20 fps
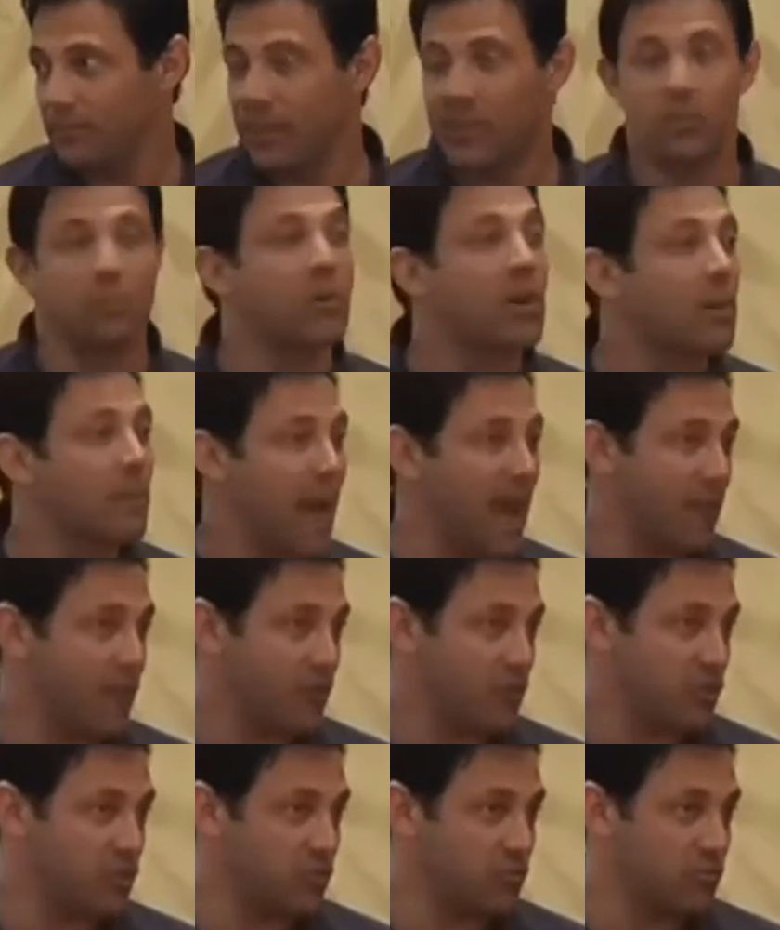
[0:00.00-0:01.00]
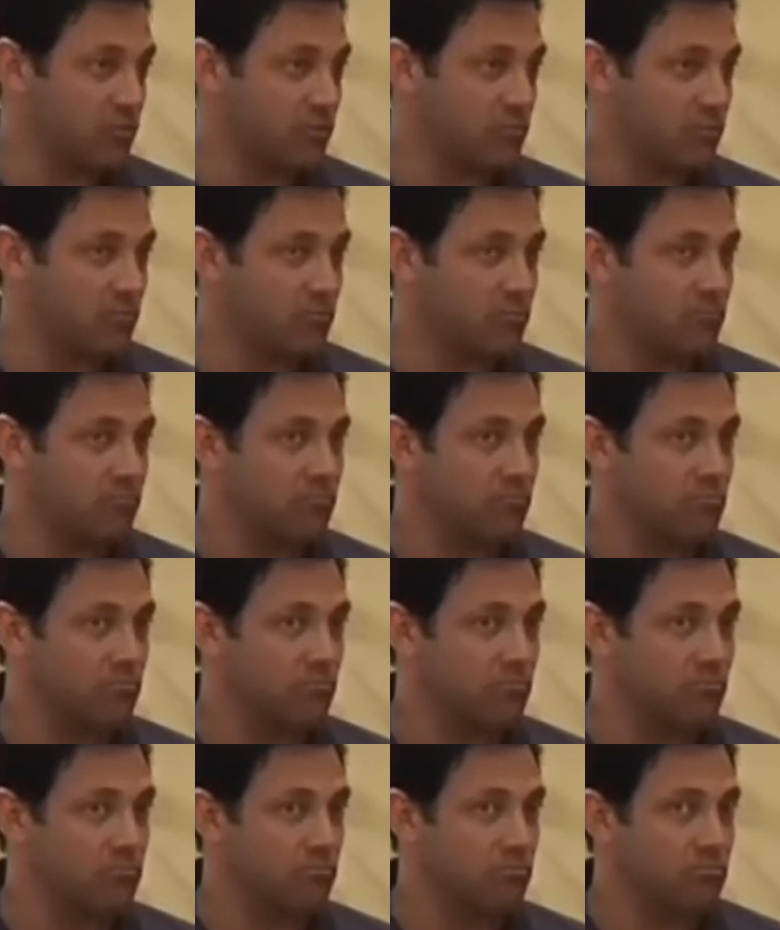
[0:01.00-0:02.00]
And you become average.
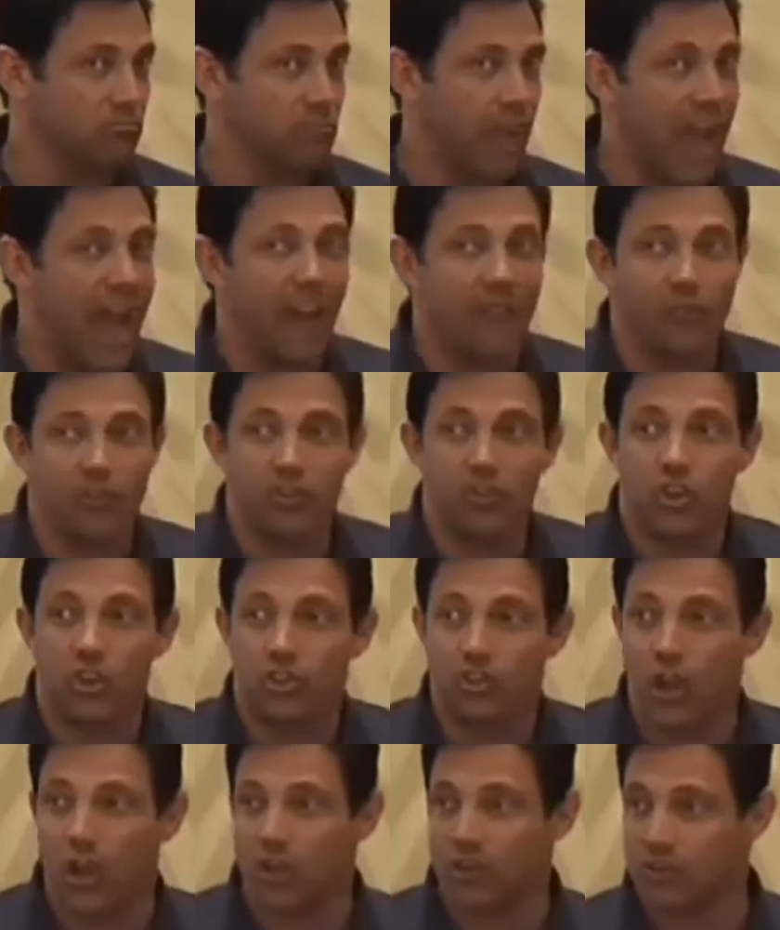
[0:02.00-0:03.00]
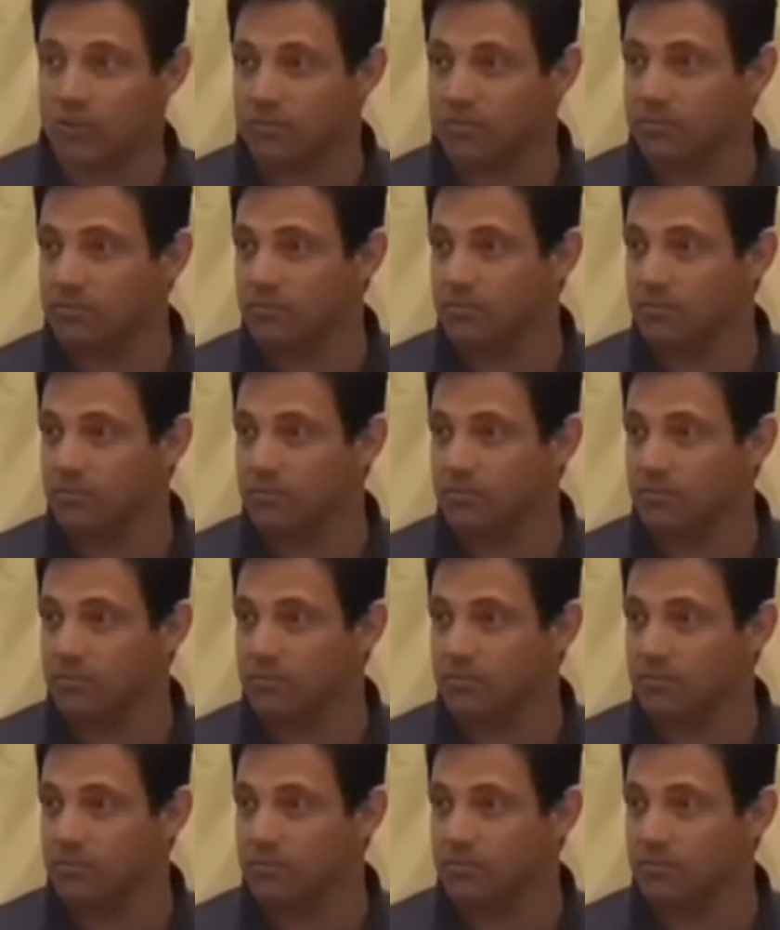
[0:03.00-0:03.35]
Average sucks.